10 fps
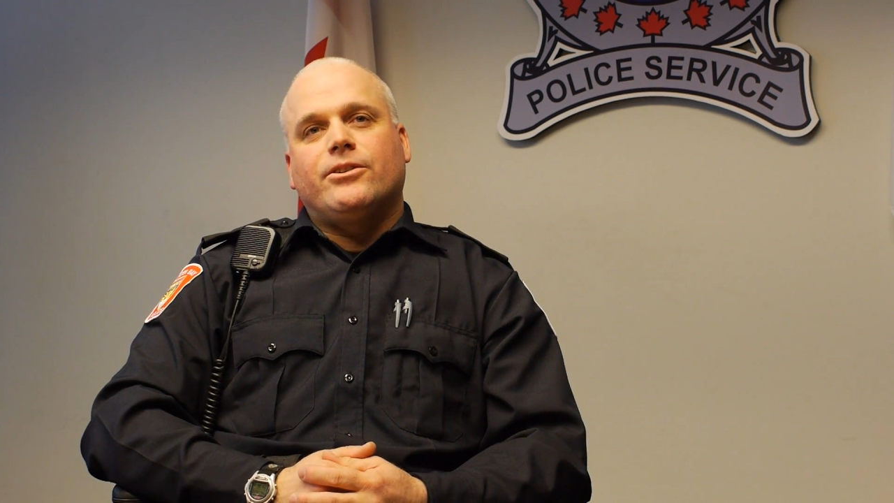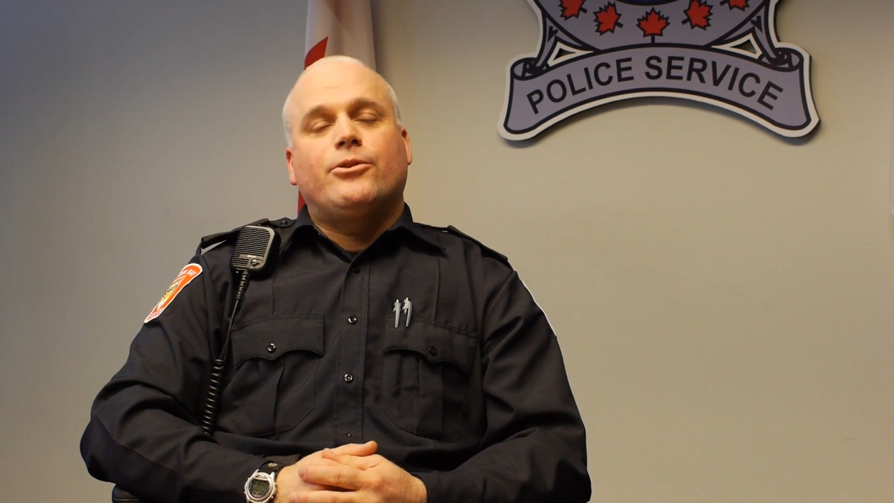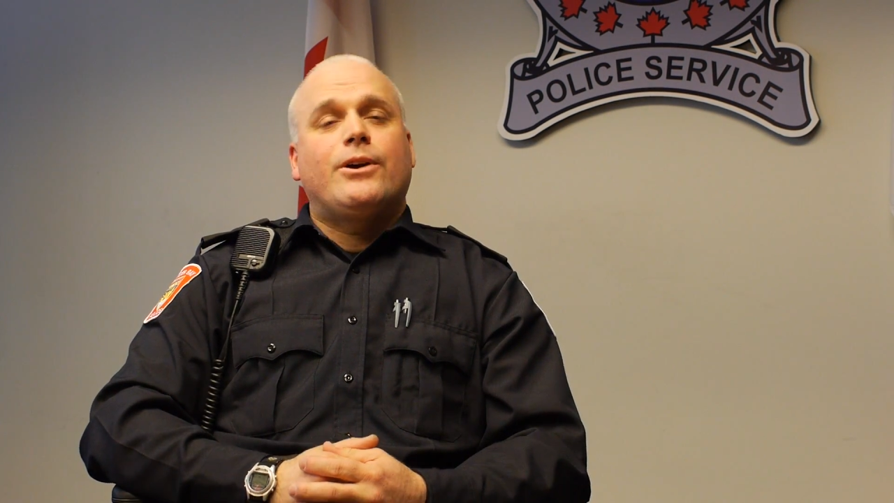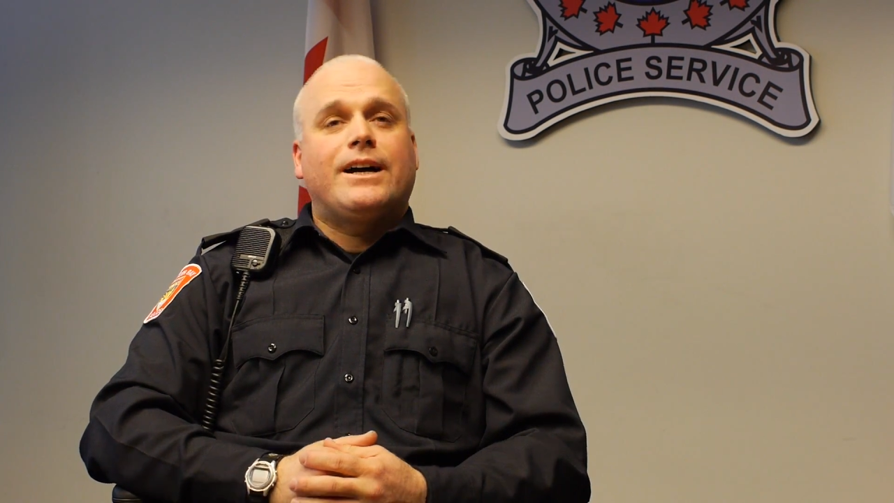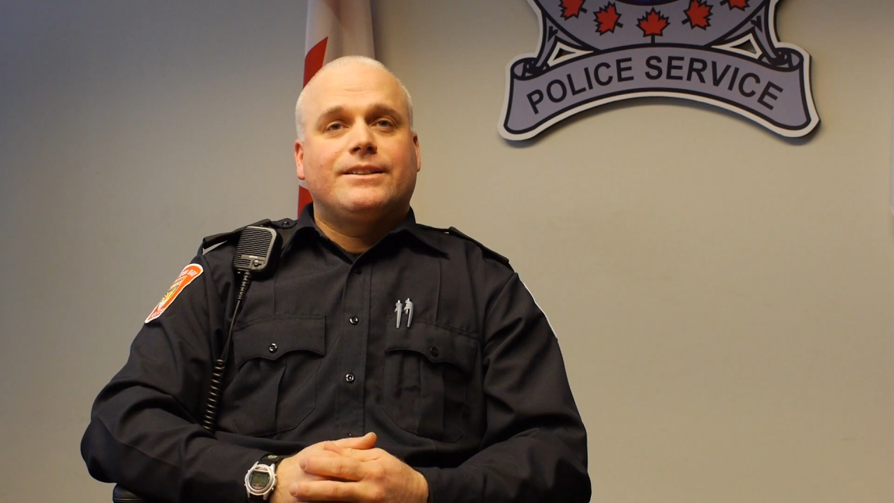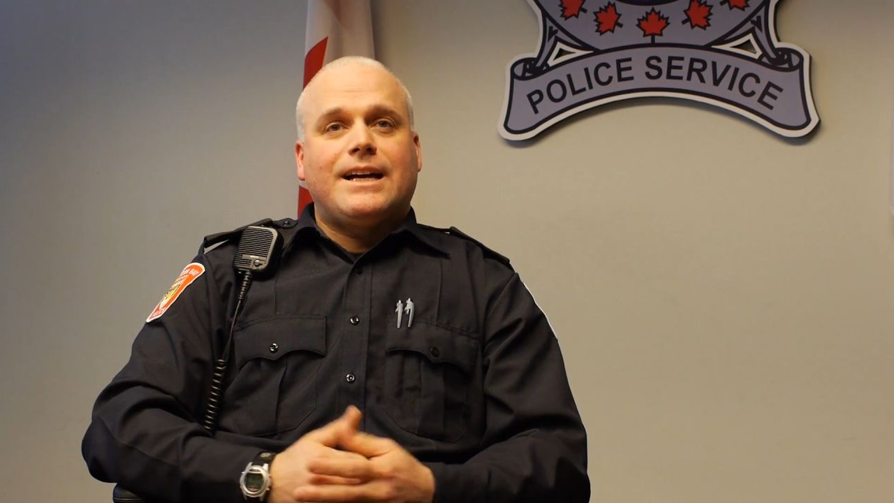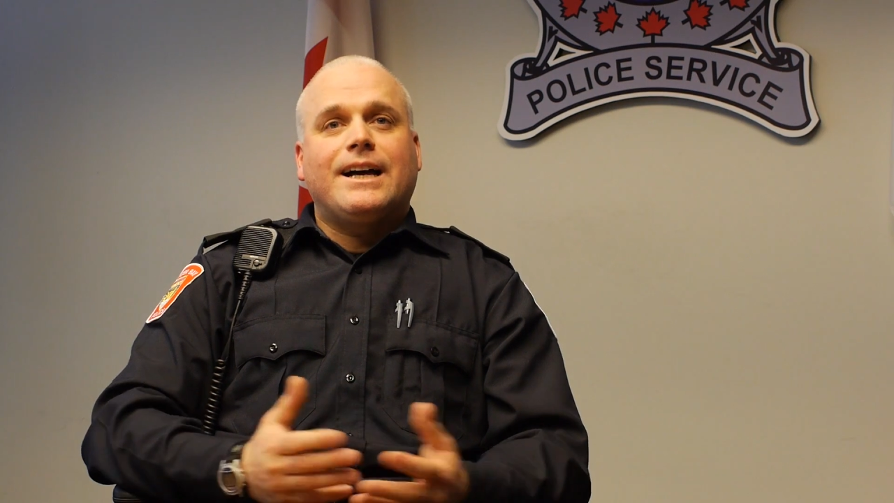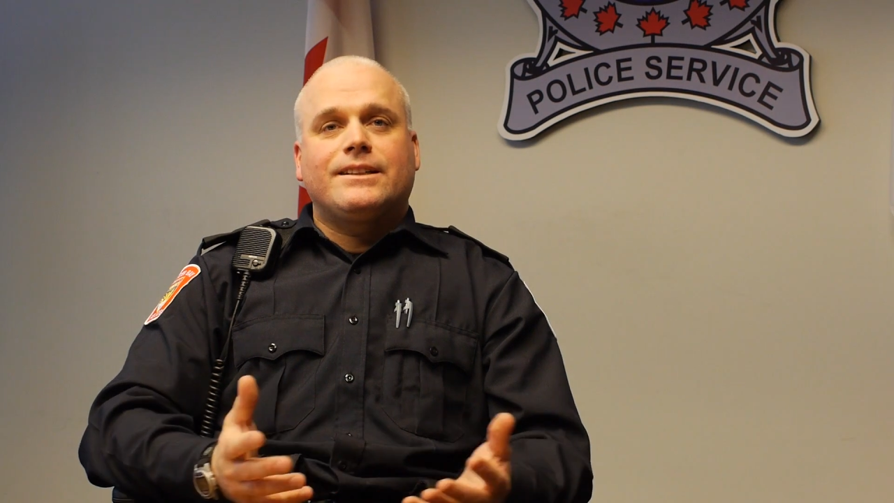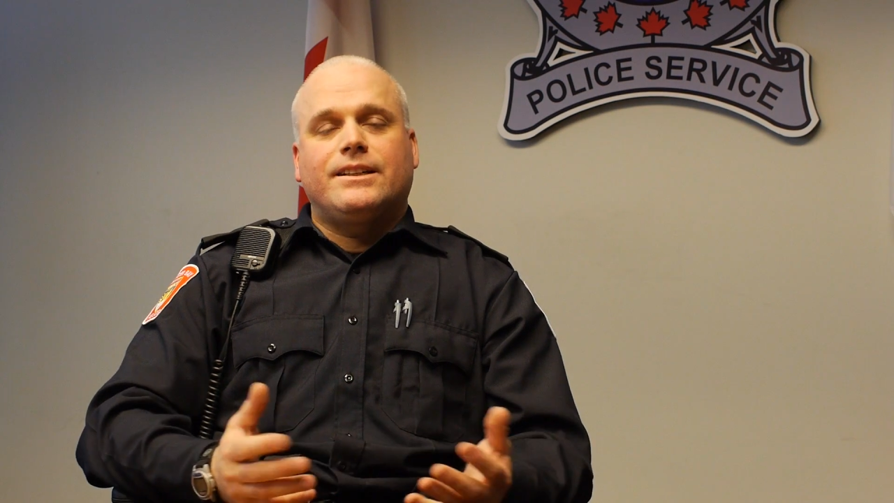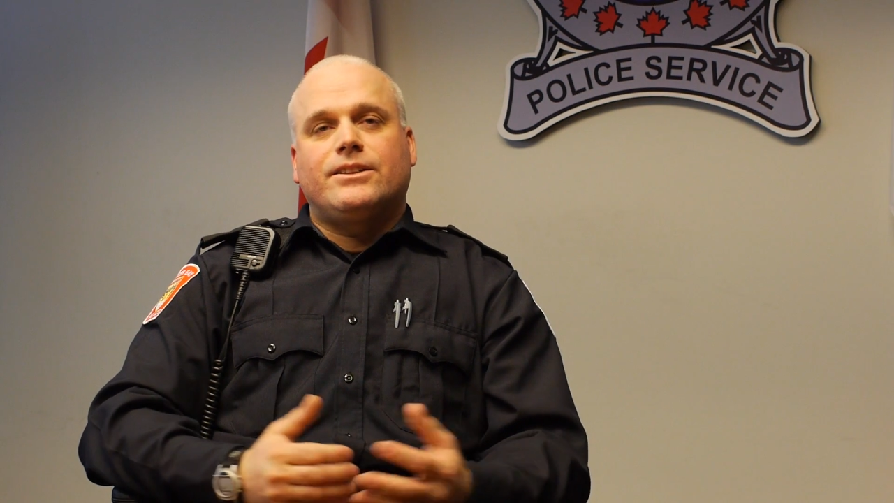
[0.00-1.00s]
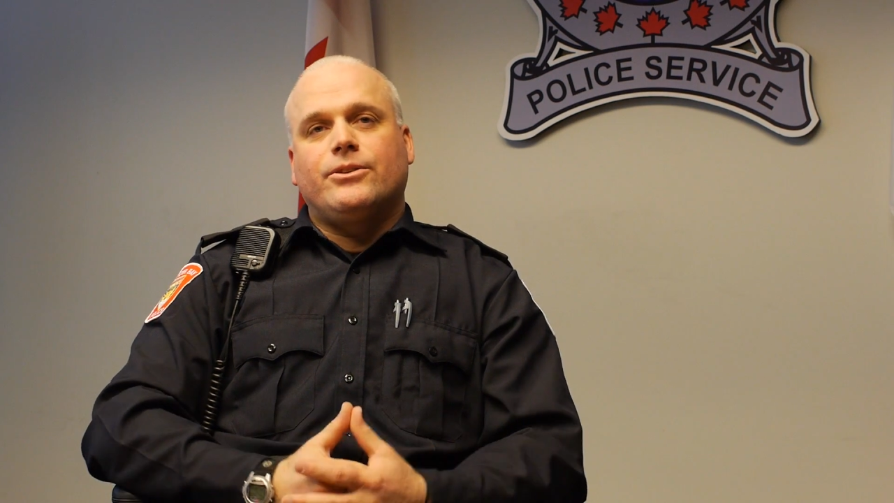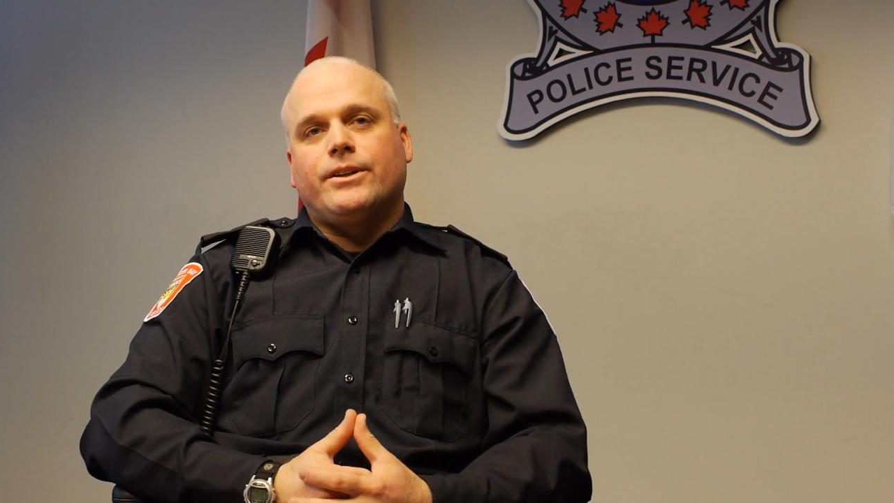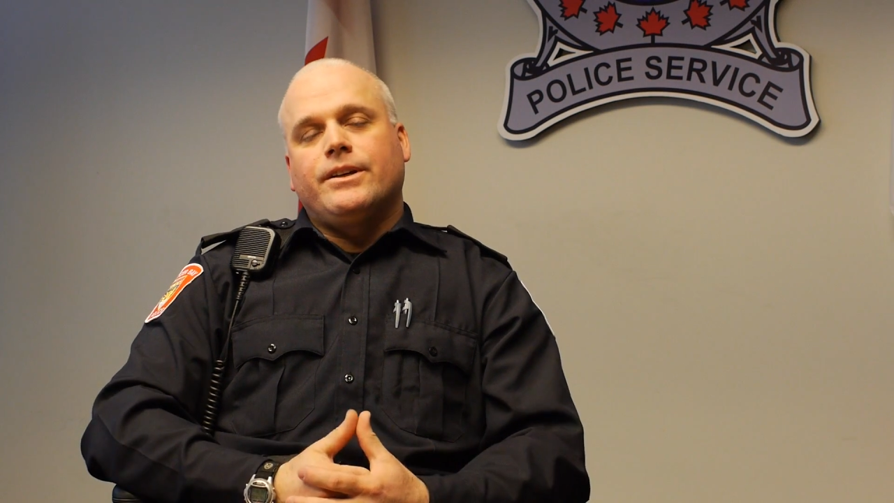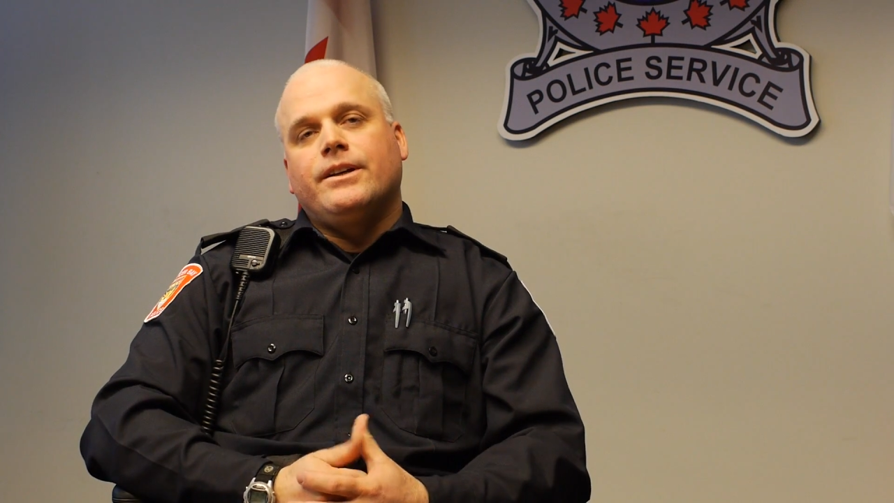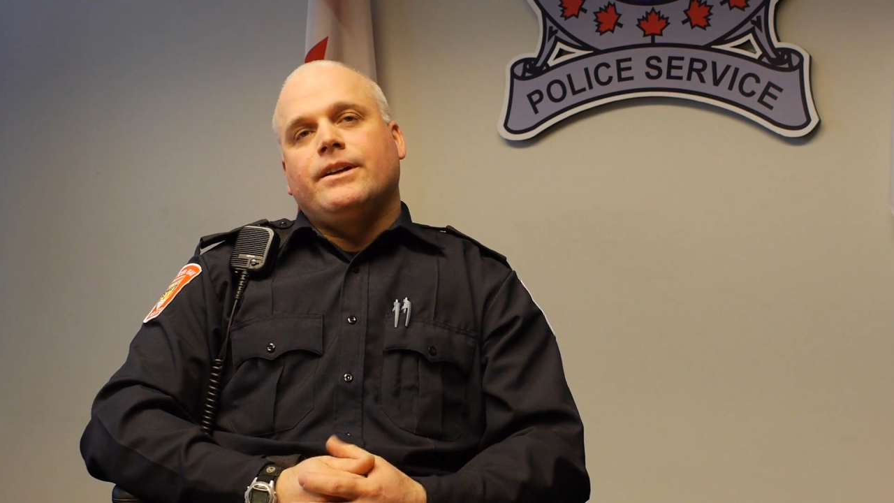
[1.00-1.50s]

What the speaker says: or who has access to it.